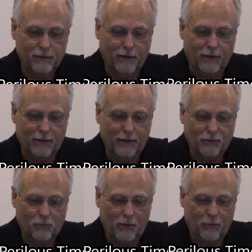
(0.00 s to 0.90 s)
God
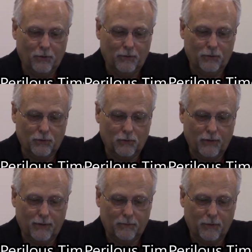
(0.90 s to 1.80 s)
gives people over to a
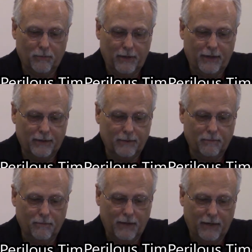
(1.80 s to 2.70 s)
reprobate
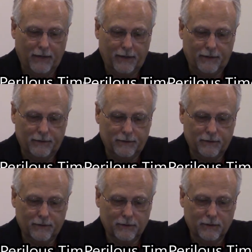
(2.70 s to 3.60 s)
mind.
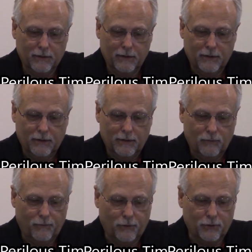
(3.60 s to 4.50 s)

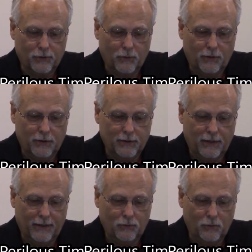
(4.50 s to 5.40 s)
1 Corinthians
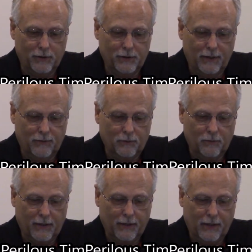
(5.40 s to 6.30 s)

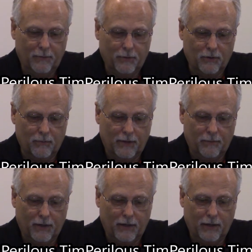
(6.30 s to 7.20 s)
9:27, but I keep under
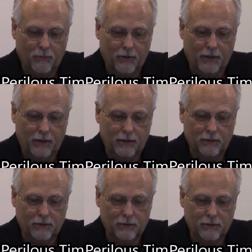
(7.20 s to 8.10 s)
my body and bring it
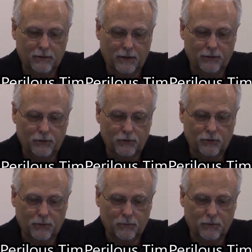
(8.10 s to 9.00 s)

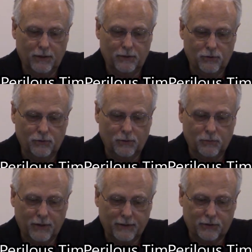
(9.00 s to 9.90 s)
into
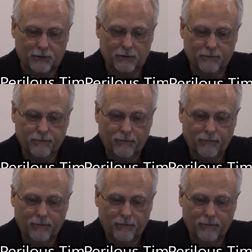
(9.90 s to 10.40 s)
subjection,